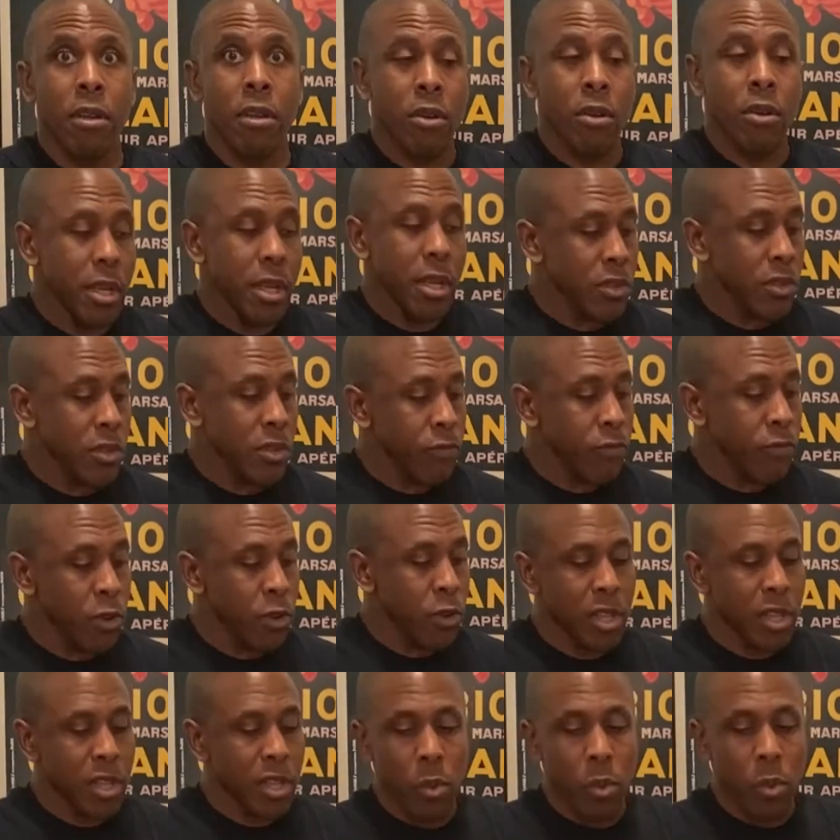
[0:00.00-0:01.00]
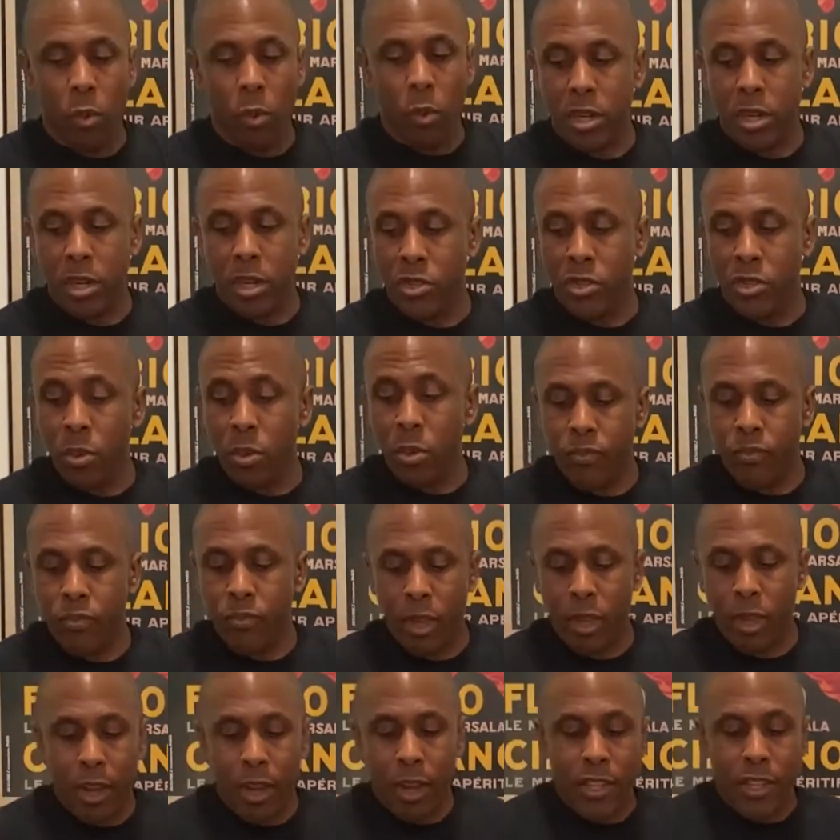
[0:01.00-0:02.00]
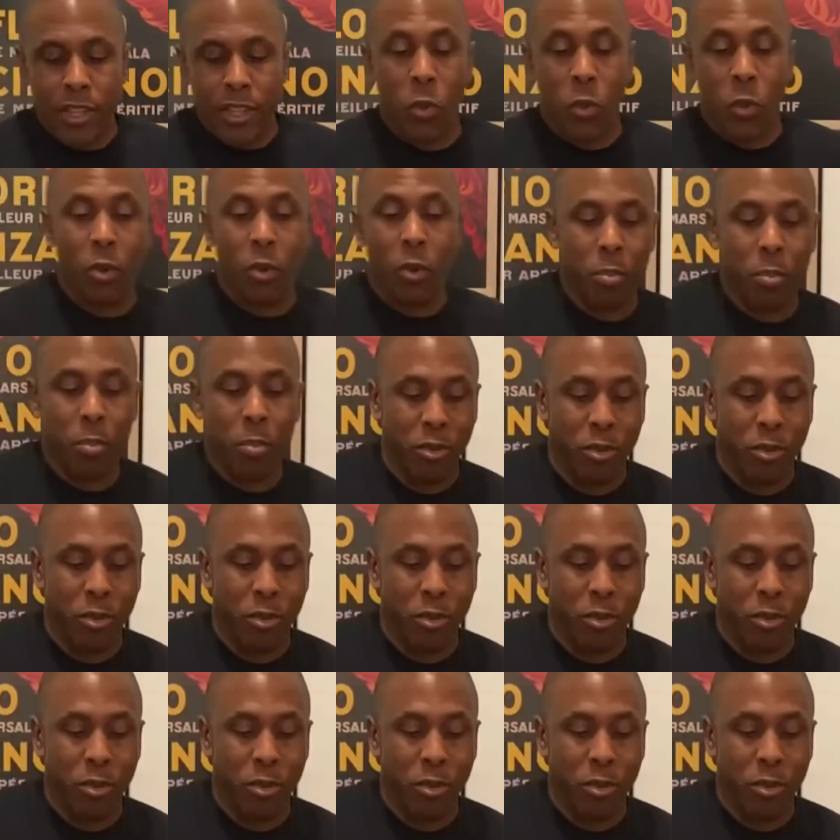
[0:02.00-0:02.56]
Okay, so first thing we want to do is we want